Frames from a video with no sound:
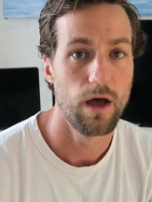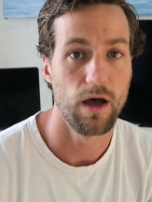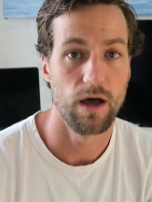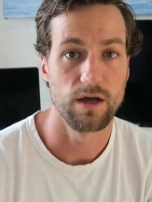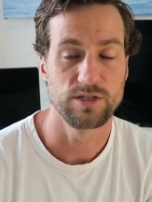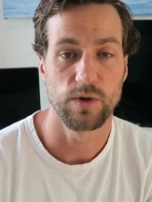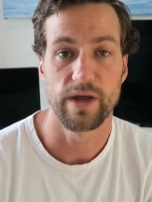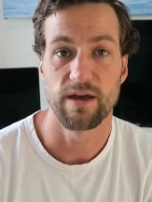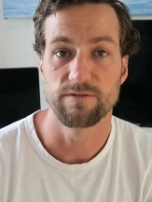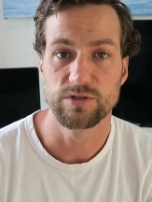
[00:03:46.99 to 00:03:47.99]
Uh, so
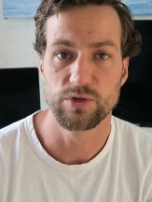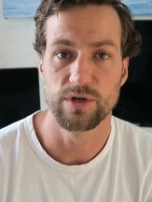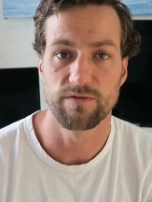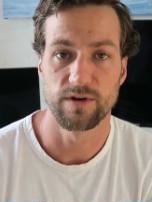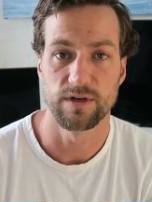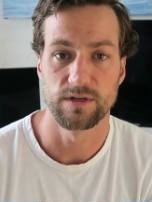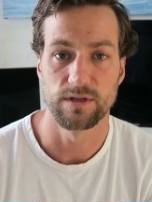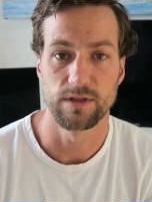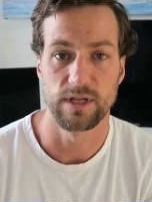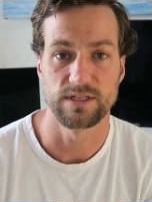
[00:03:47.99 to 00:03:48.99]
I have two different
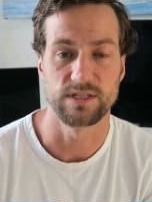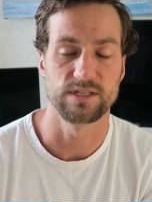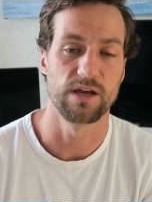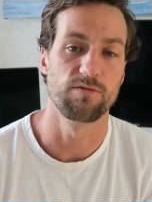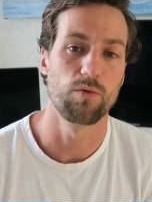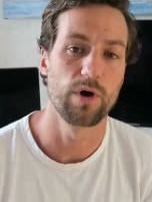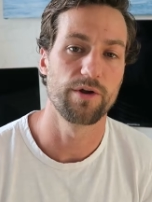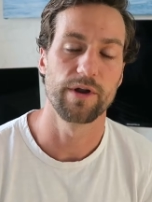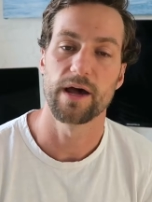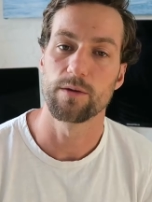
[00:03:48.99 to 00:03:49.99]
lessons. I have
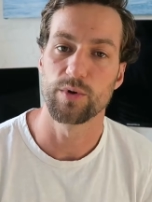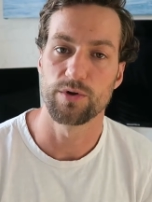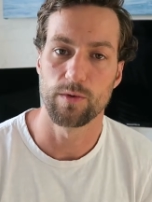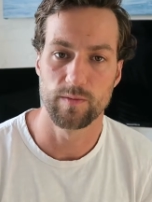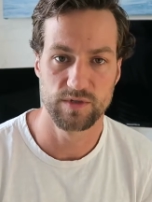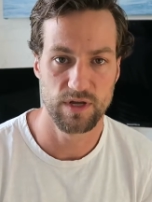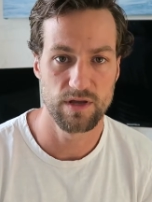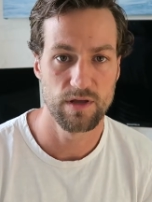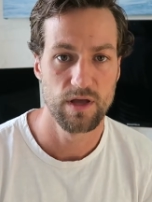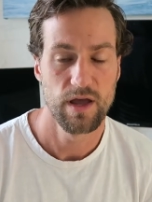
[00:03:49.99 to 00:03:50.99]
one on how to build a
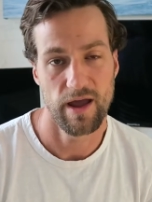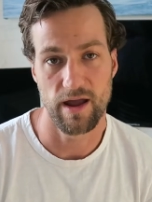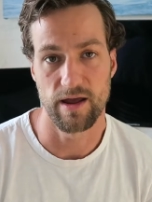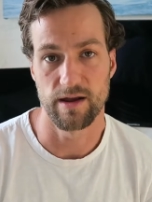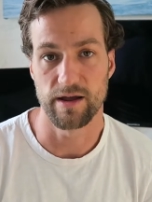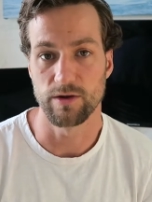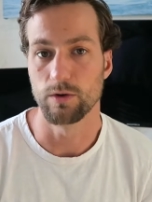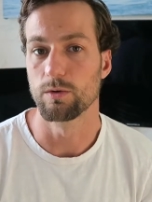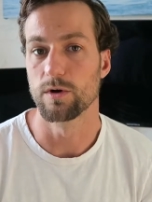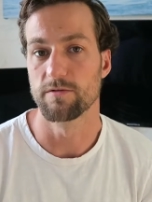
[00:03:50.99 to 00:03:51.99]
website and I
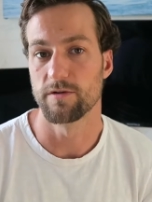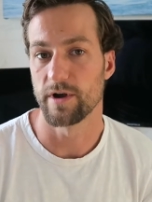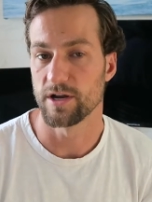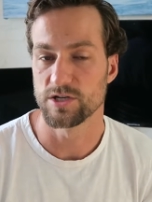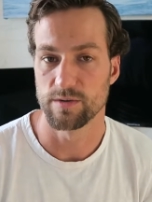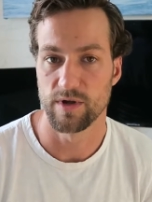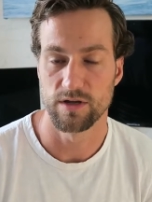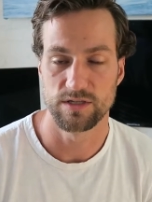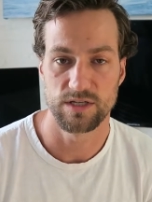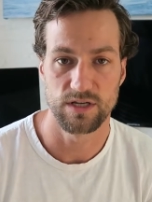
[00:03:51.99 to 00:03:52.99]
go over
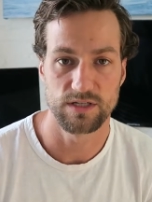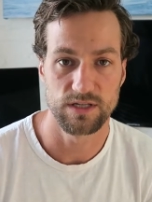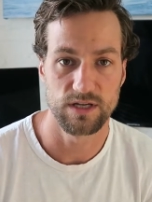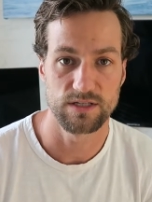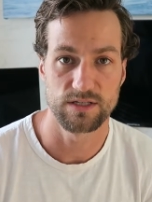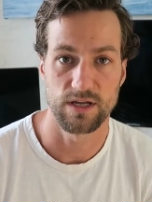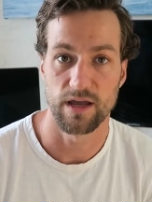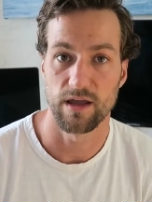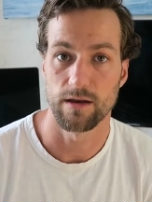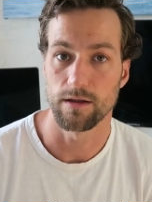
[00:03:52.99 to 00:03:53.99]
HTML and CSS
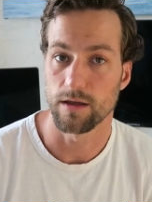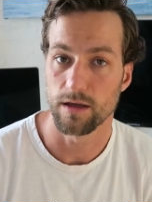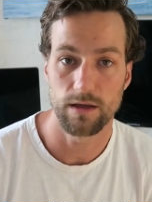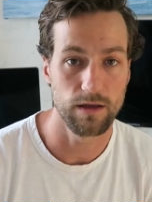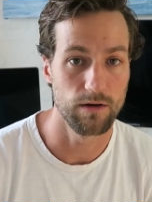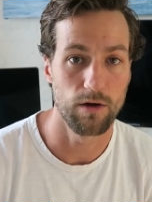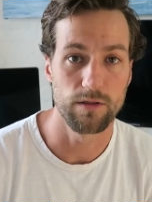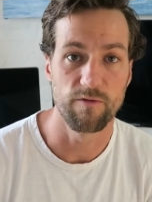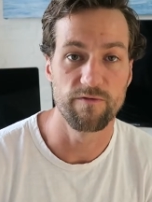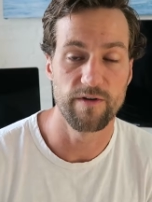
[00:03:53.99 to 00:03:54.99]
and Git and all
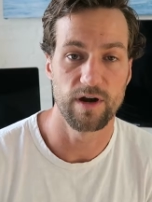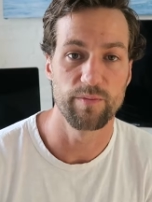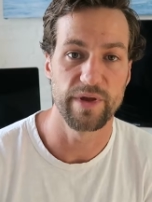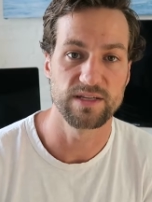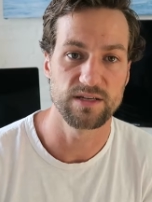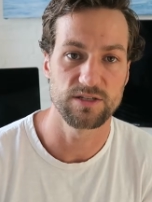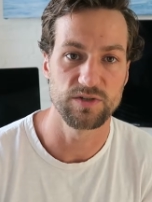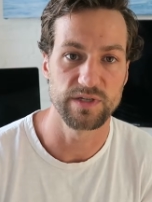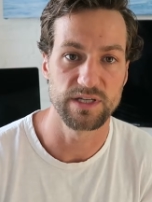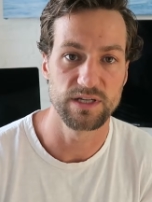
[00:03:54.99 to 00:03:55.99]
the very basics
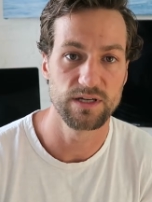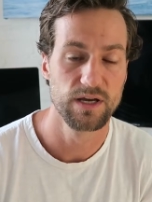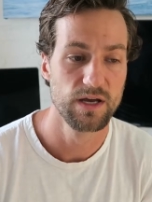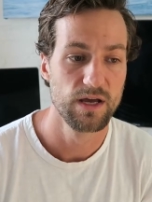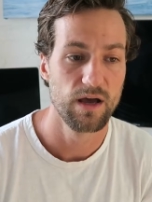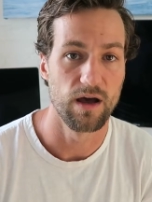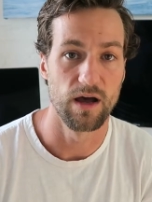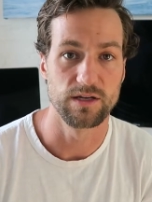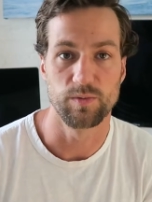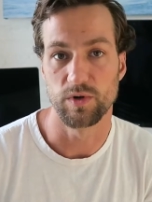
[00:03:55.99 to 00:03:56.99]
you need
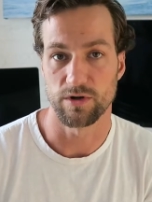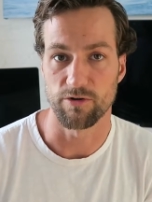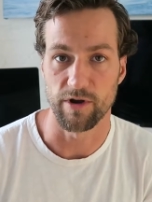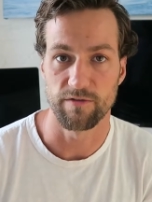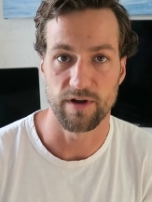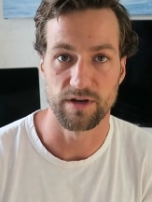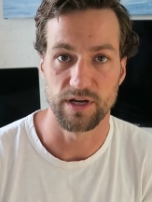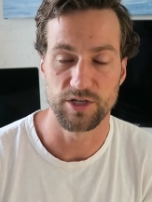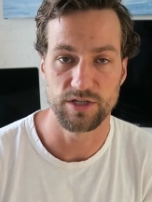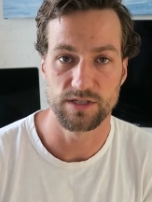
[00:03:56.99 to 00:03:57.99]
uh, to build a great
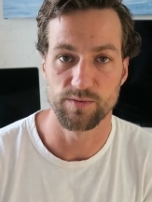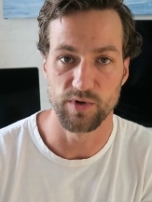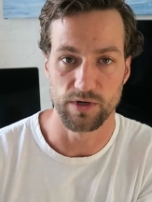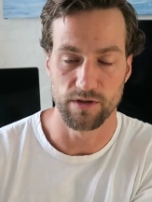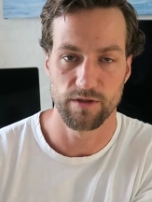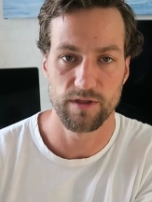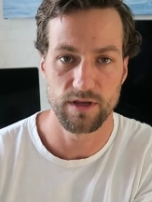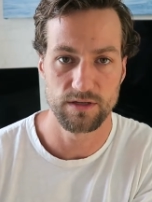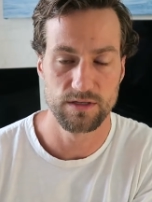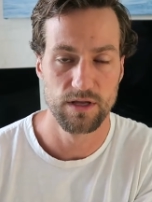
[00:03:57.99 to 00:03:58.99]
foundation to build other
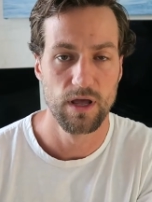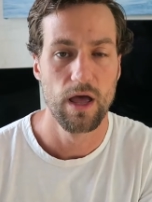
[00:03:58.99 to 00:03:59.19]
things.